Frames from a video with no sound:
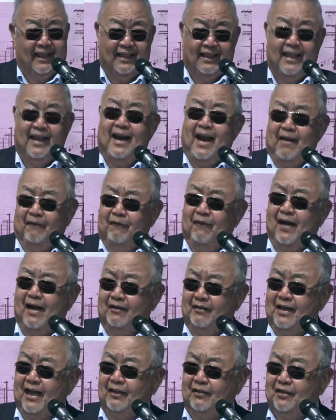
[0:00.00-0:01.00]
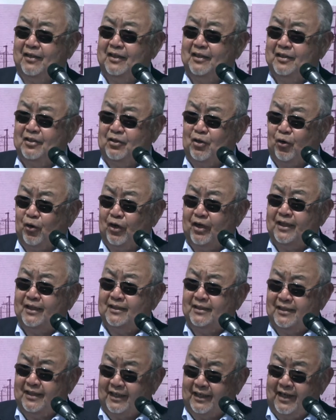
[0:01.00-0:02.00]
Then I found out the historic
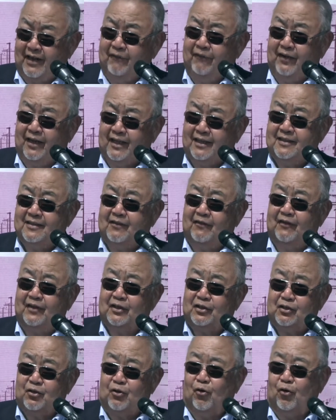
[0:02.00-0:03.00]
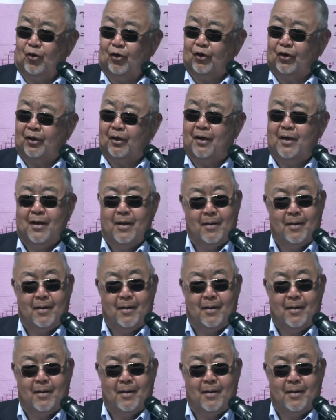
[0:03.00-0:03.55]
significance of this corner,